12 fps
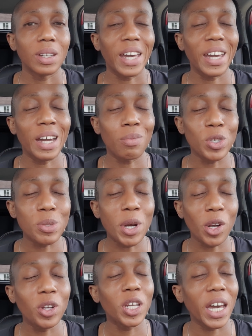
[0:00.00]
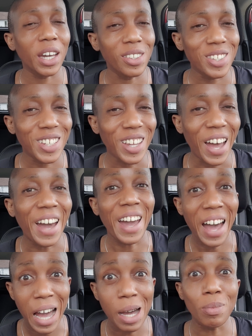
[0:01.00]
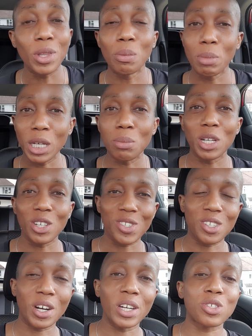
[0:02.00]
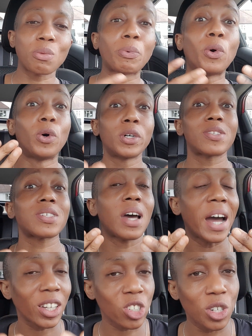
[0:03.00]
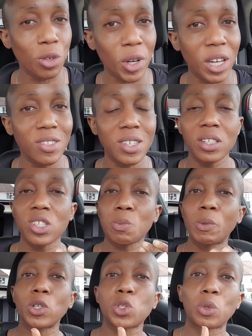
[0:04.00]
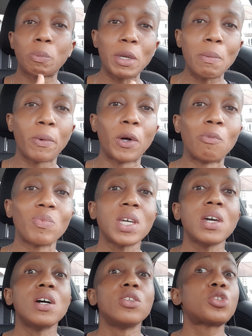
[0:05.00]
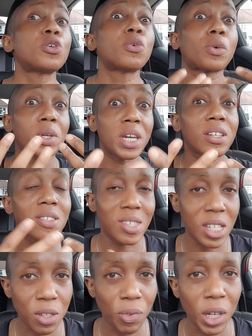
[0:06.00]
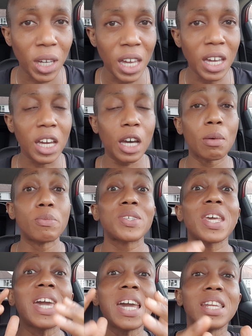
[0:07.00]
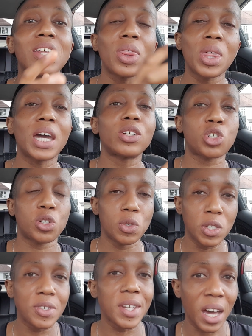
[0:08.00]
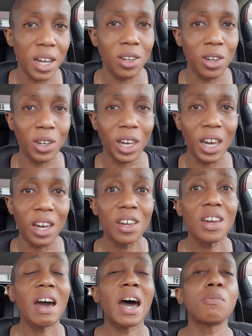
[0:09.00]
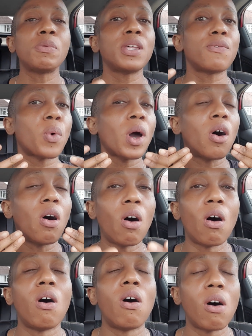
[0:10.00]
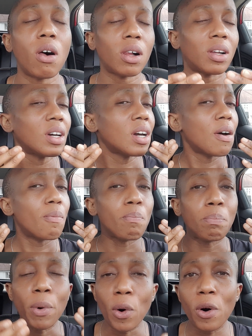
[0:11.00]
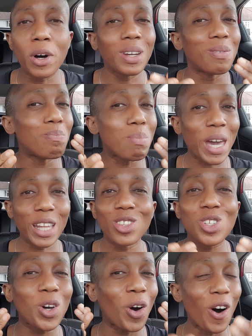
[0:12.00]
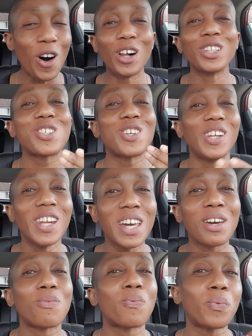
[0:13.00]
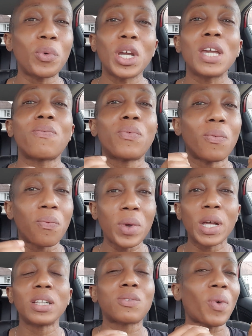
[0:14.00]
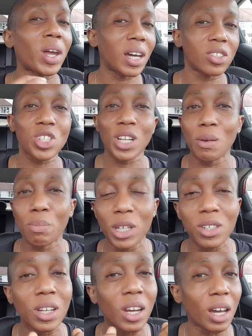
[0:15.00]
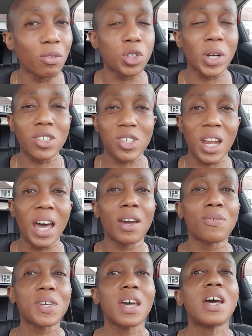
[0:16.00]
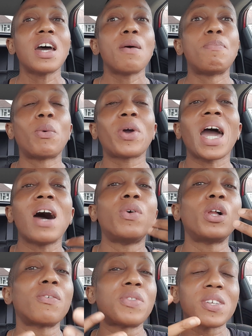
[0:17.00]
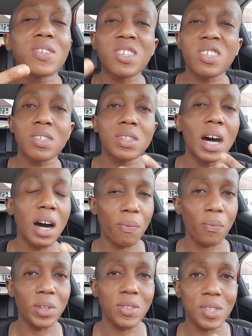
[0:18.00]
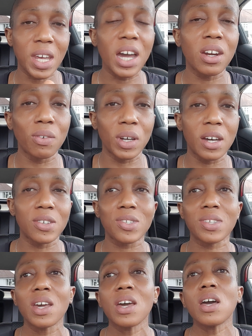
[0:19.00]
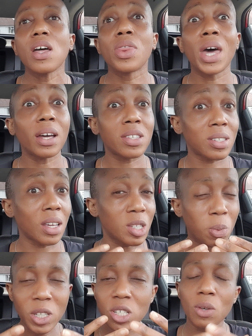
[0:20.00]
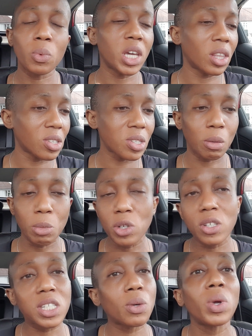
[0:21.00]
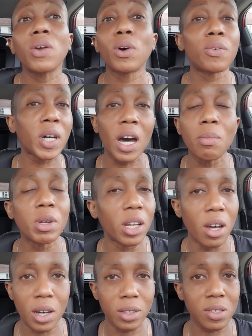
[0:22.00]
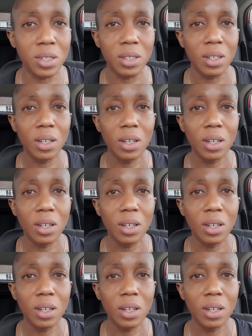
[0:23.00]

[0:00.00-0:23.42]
Hey, I'm Rosemary Nonny Knight. I am the Money Minister. I support action-oriented spiritual people to create six-figure incomes in their true design, okay? I believe we're all born, meant, called to live free, fulfilled, financially abundant, love-drenched lives. But we have all of this stuff inside of us that, especially we in this community, we've overcome a lot.